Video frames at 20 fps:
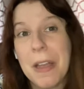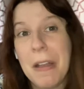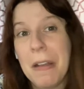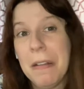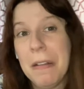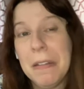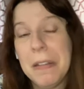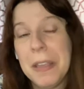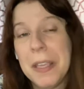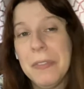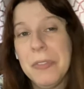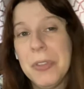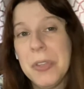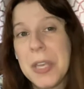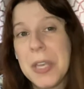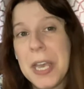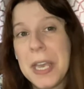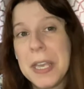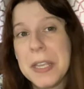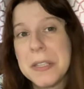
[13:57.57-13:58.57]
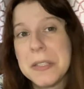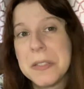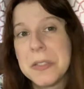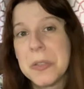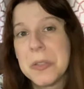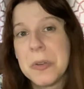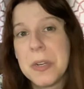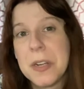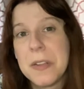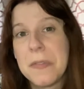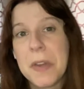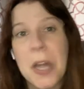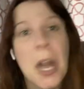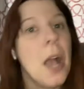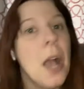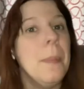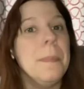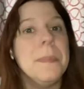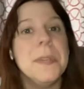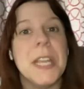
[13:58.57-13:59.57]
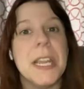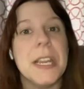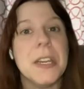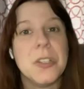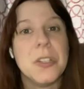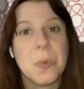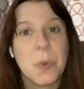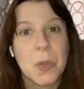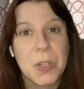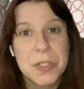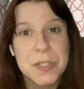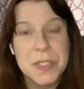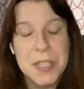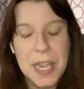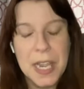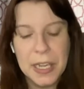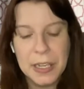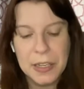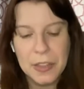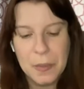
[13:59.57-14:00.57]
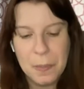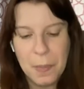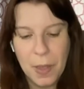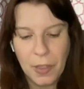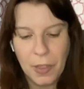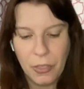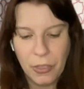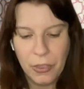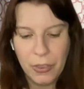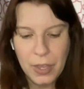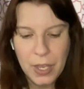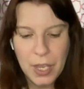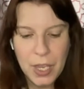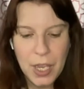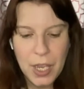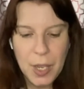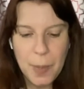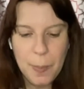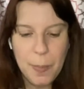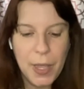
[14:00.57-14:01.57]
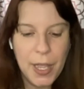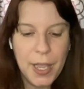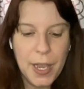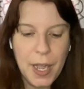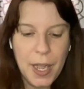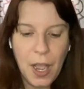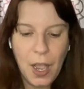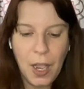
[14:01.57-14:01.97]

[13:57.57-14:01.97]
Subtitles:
I'll give you guys sort of an update towards the end of the month. But